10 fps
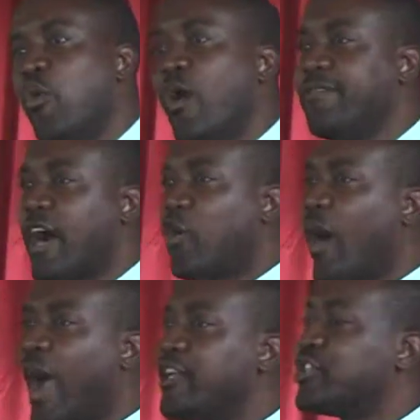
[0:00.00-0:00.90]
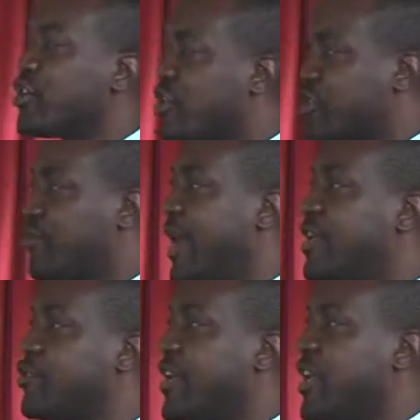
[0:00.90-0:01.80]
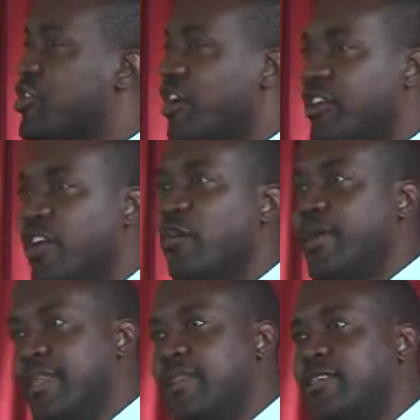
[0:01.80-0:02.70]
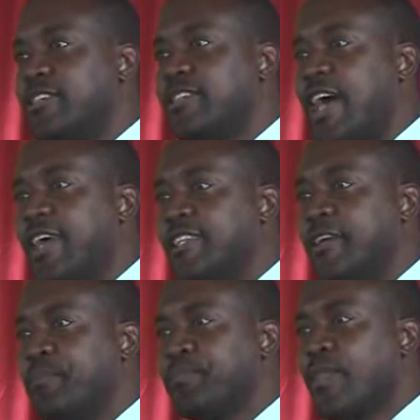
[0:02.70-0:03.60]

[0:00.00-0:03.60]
who have acquired tertiary education within the society.